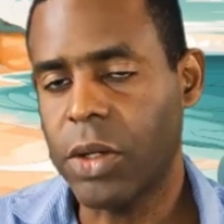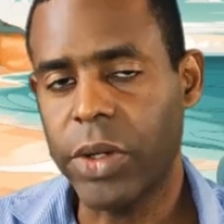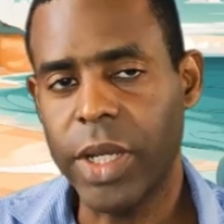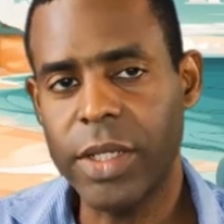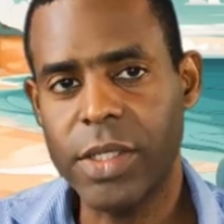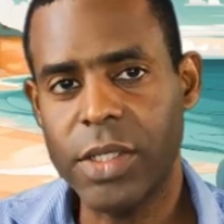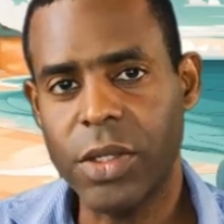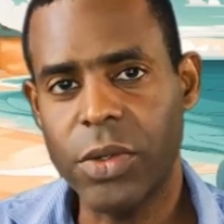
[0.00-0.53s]
All
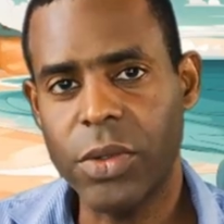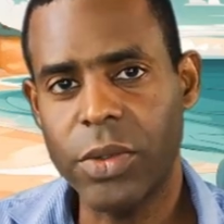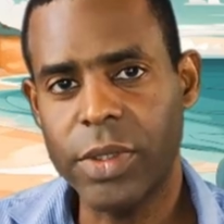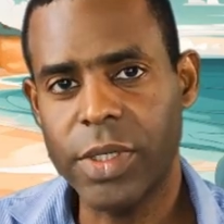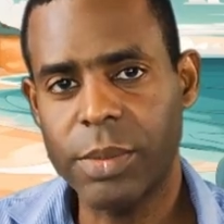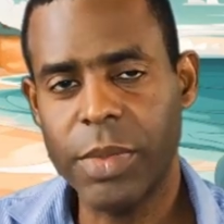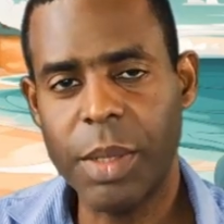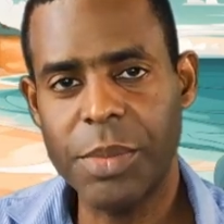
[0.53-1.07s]
right, so
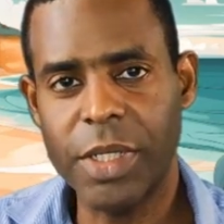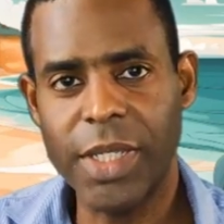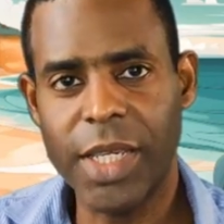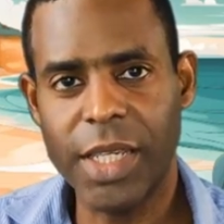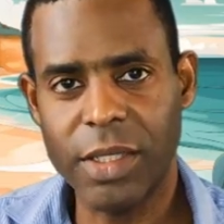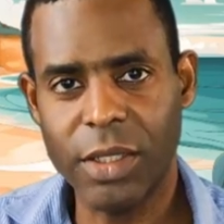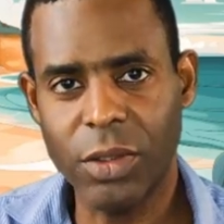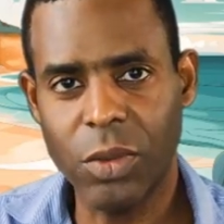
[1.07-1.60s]
sometimes it
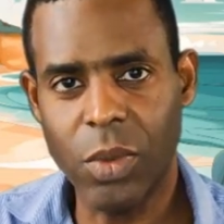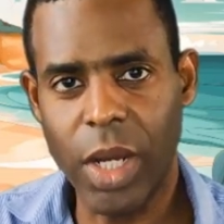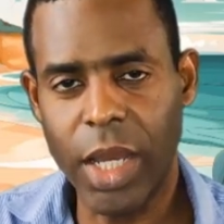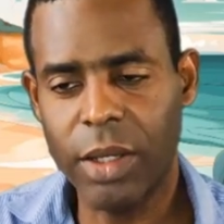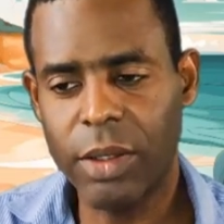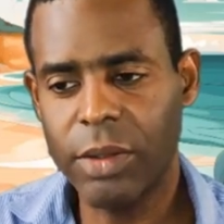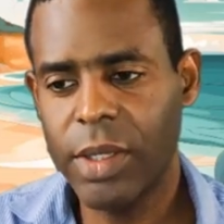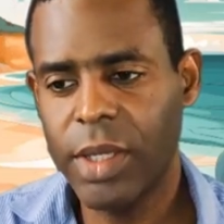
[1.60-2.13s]
takes a little
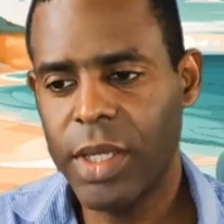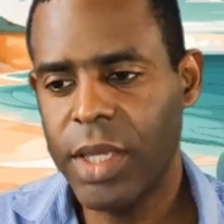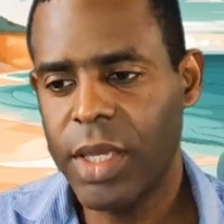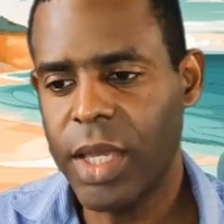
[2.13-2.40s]
while.